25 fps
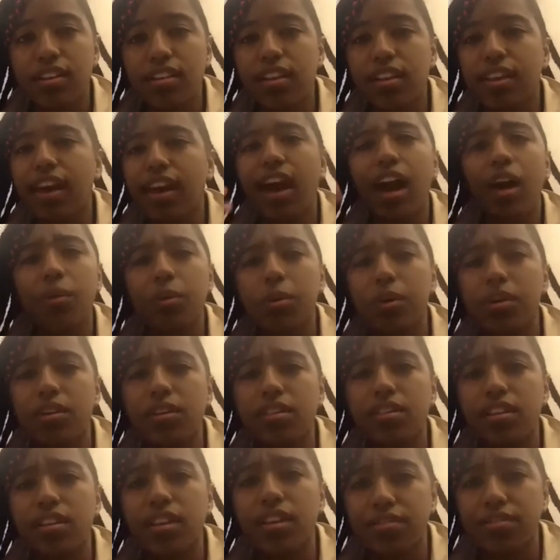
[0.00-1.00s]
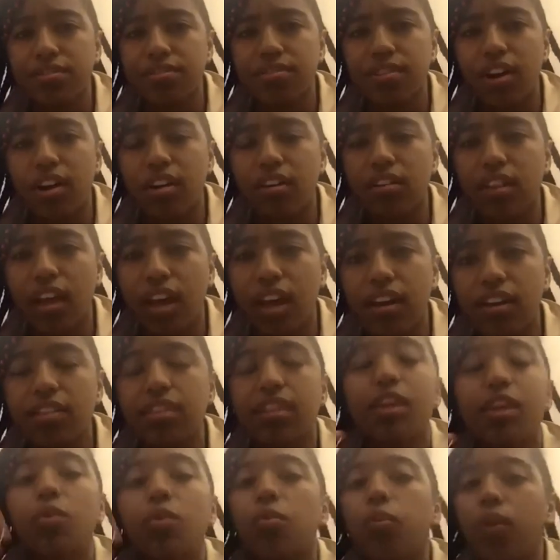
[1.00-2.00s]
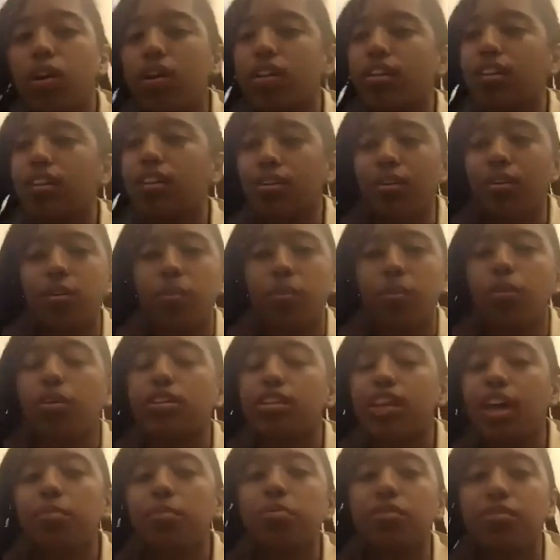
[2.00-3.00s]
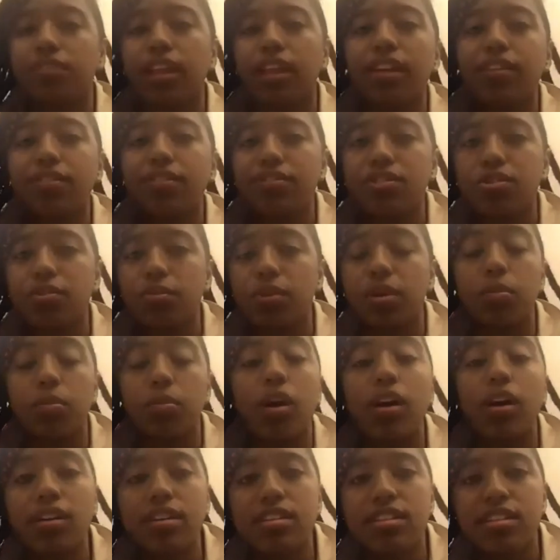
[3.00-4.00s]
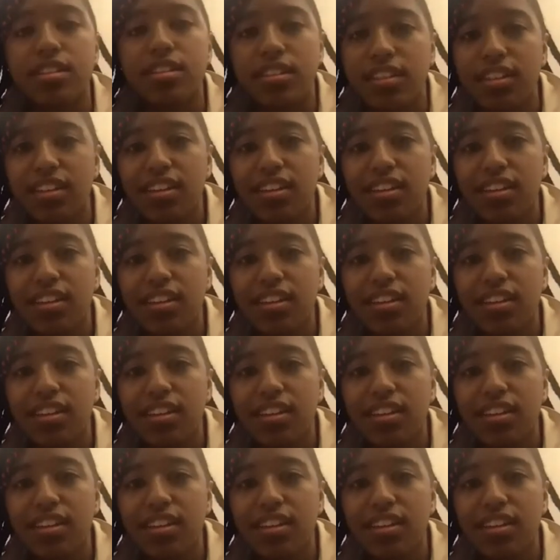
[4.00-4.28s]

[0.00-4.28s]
Like how we could live our life, like what type of life do we want?